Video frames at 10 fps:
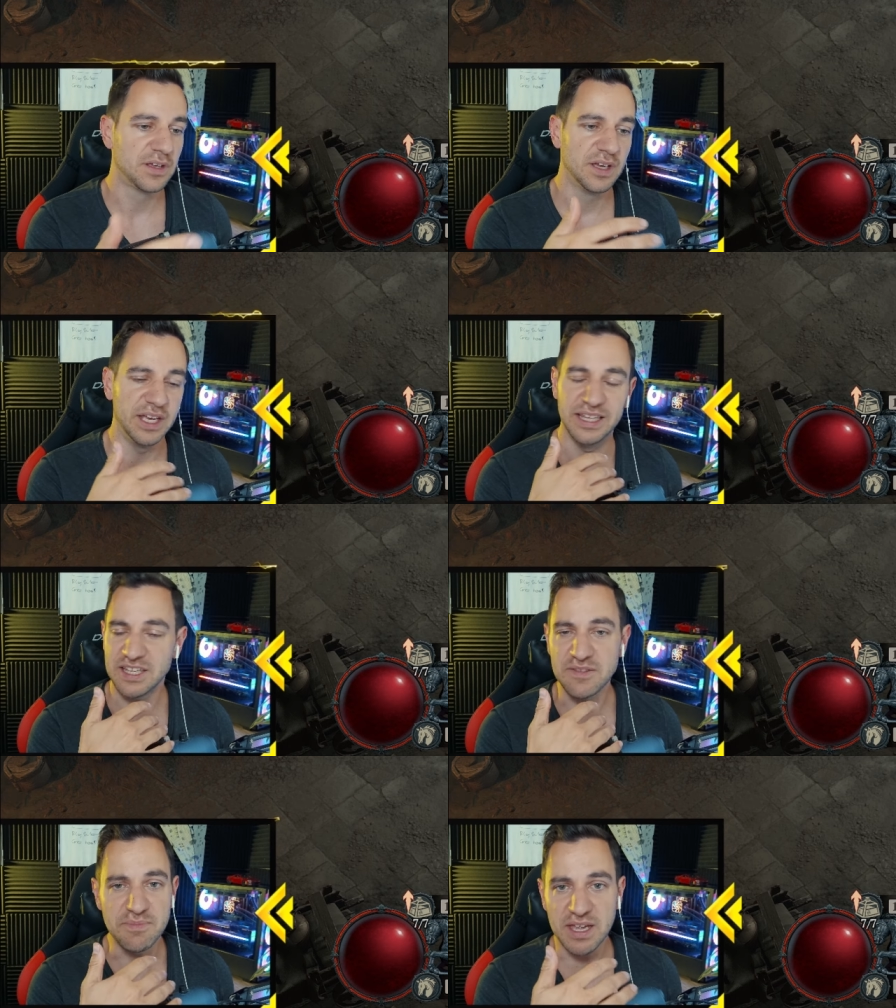It
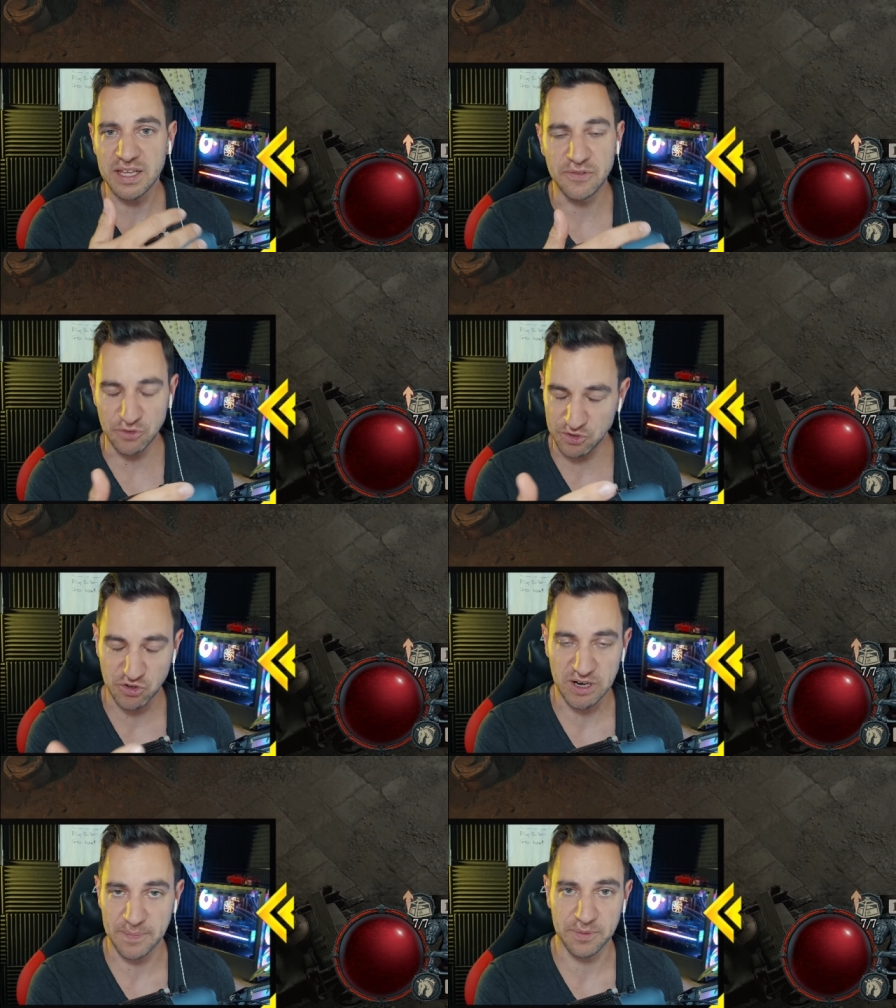doesn't matter if you
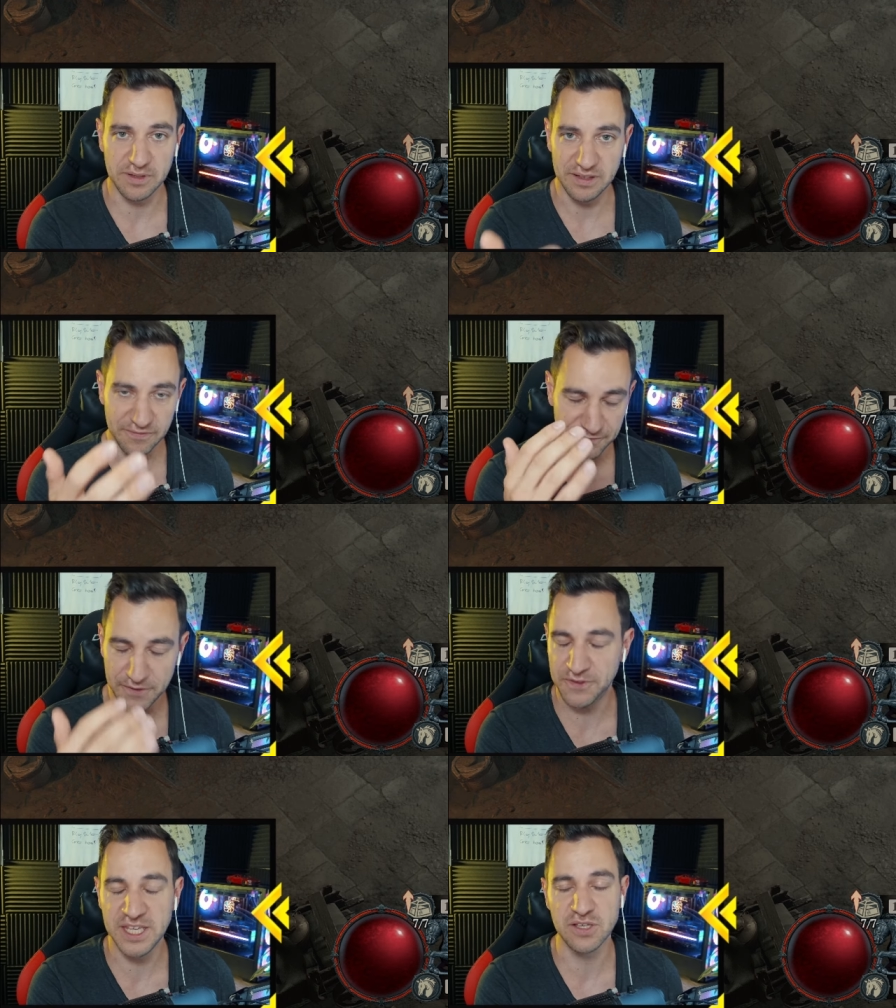scrap
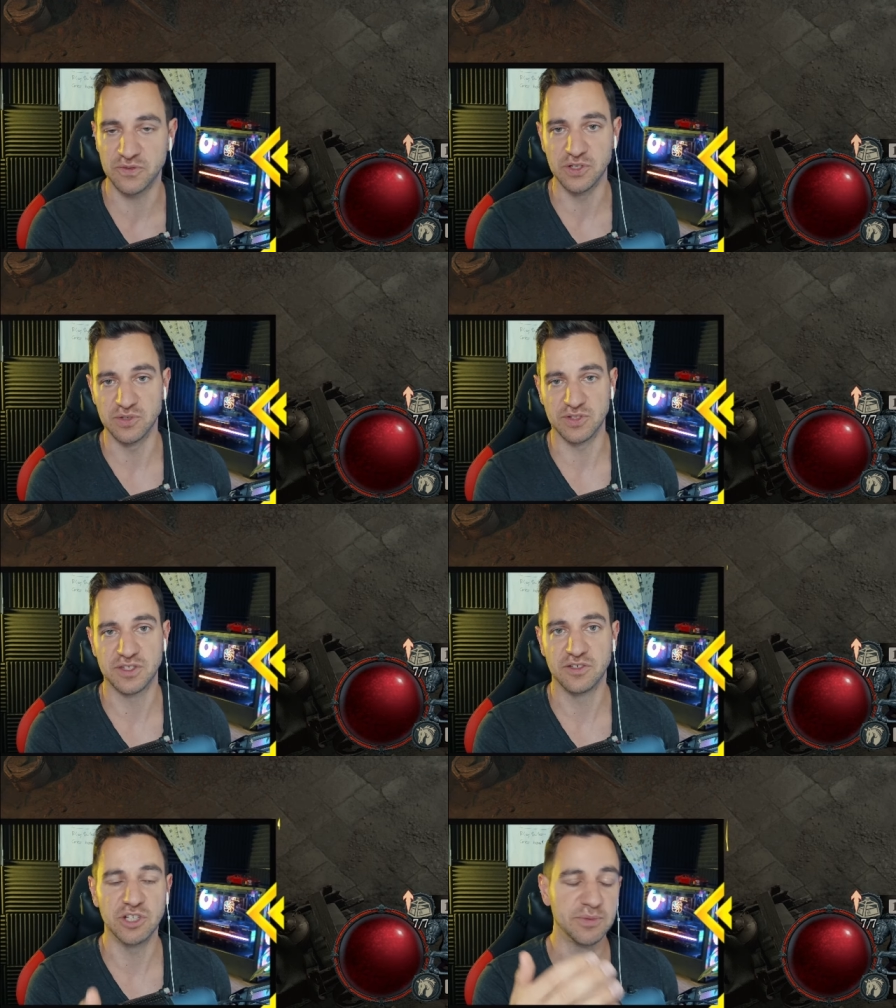fifteen of those,
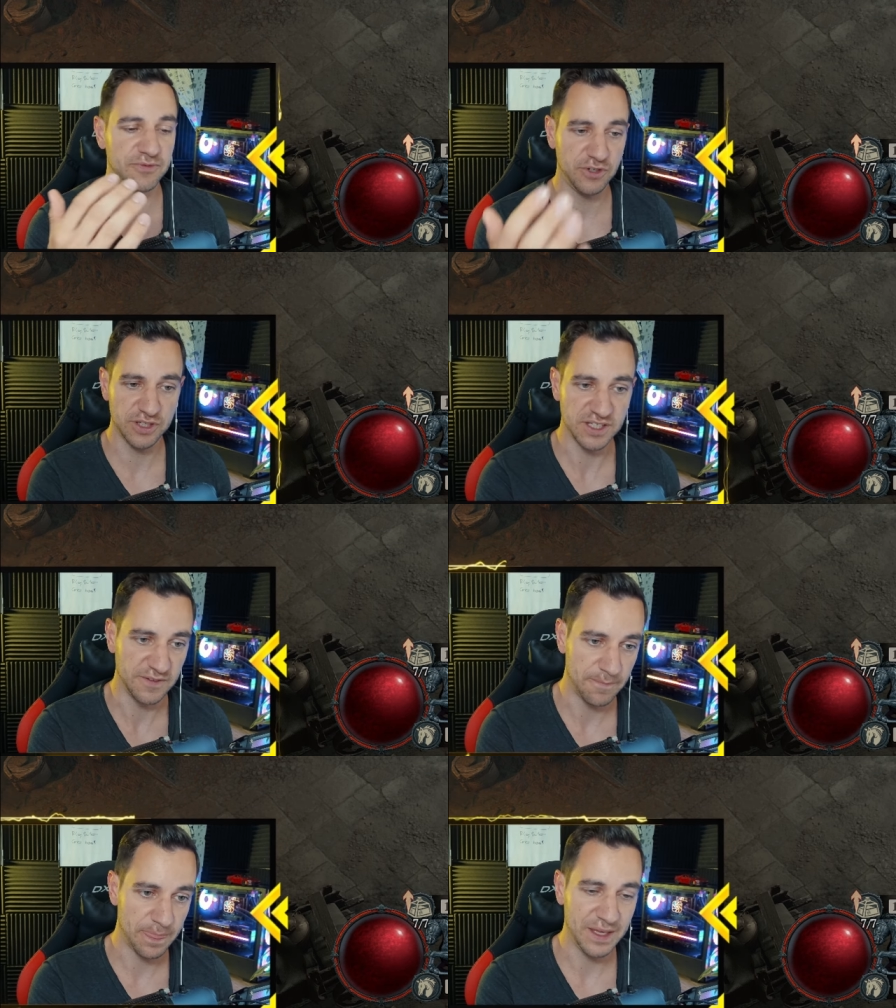or even fourteen,
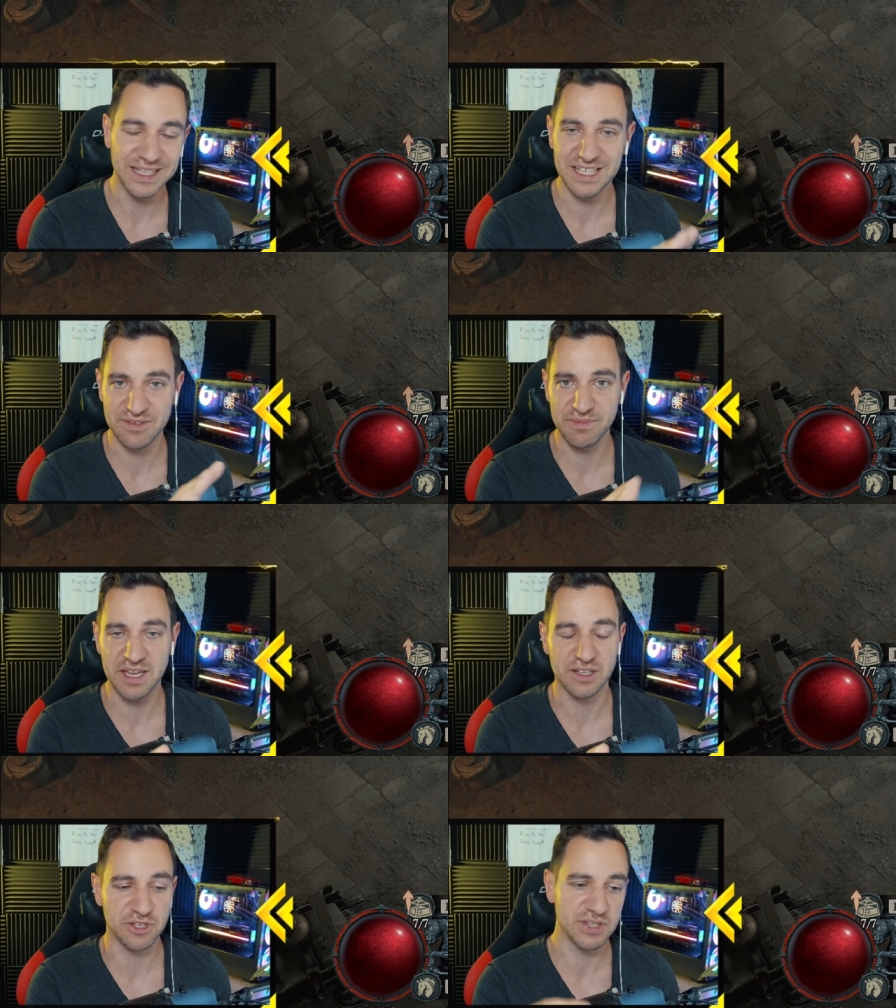it doesn't matter.
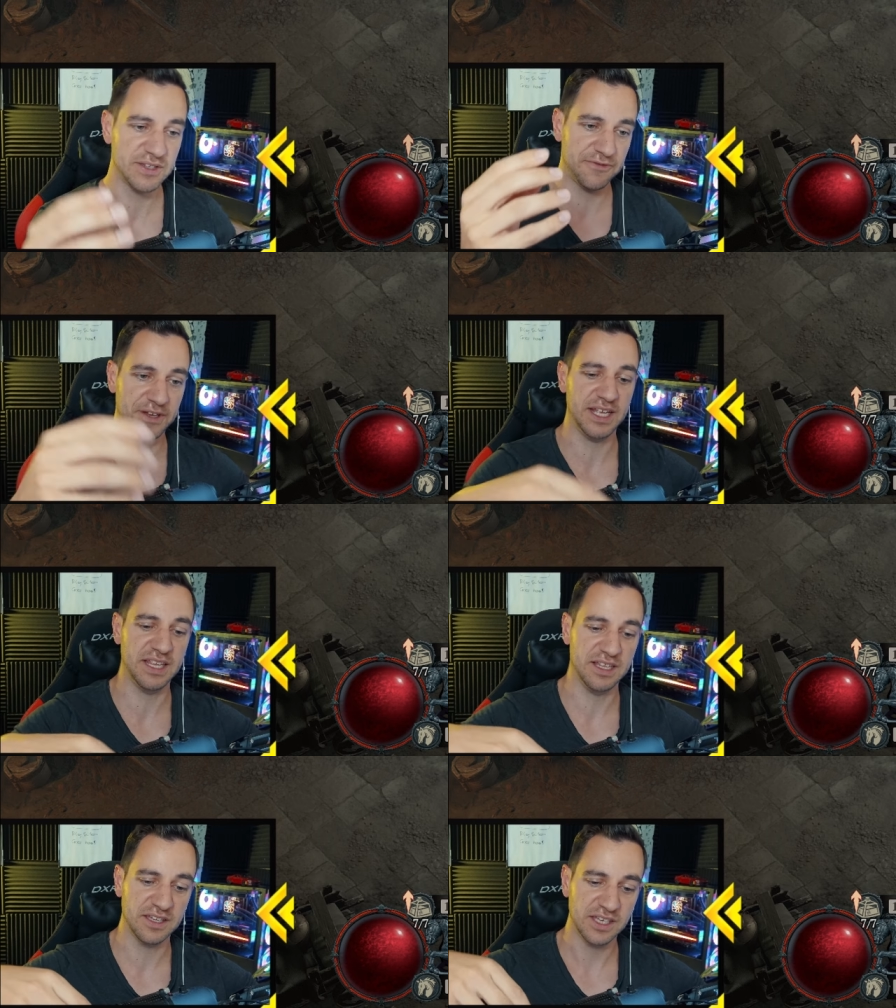Just the fact
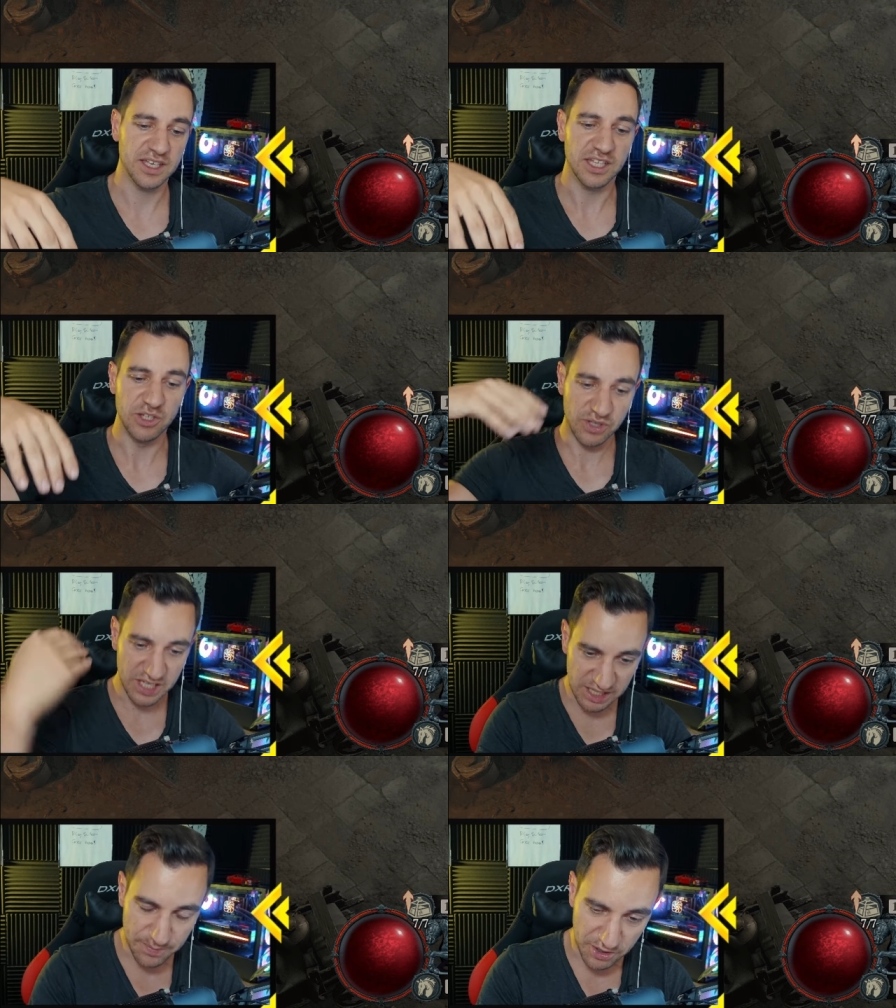that you
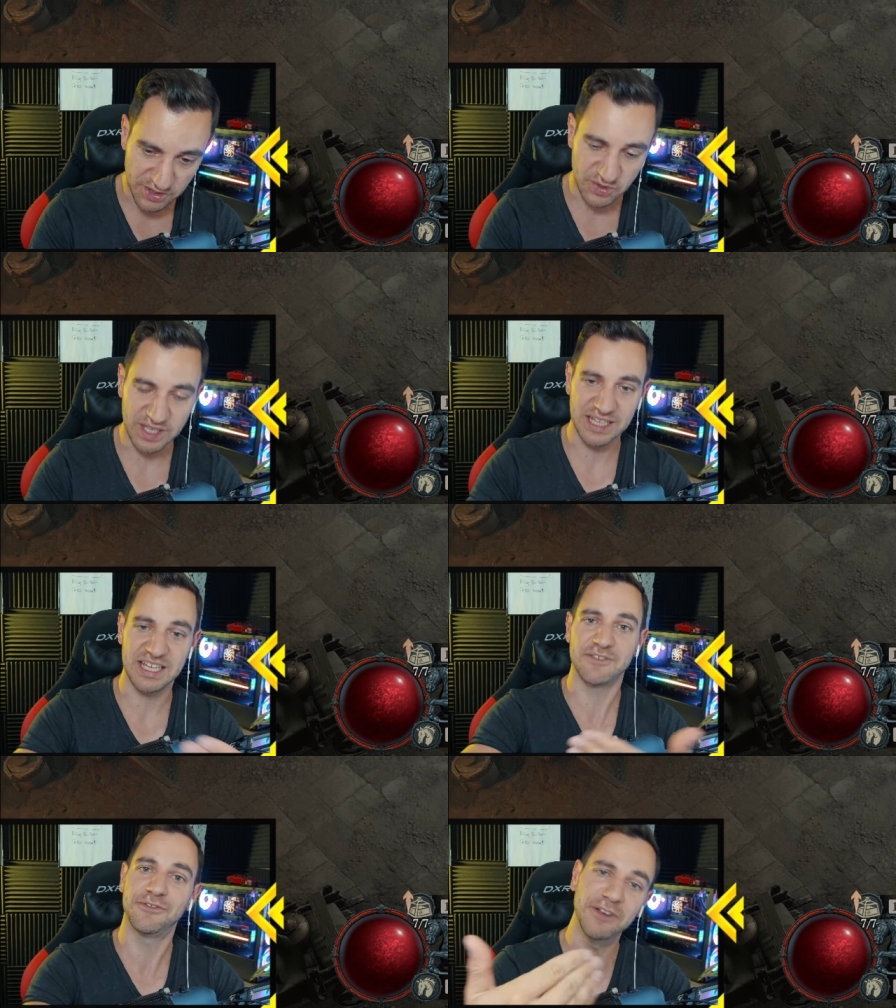kill the boss, you get that
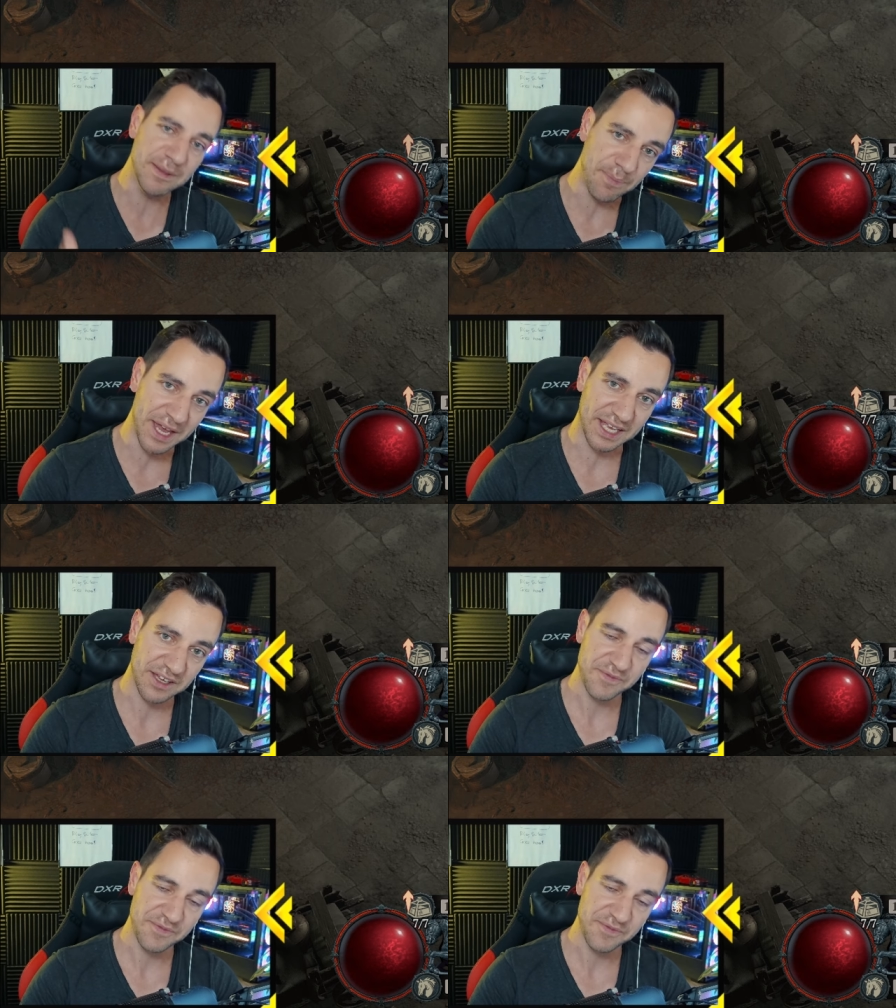feedback,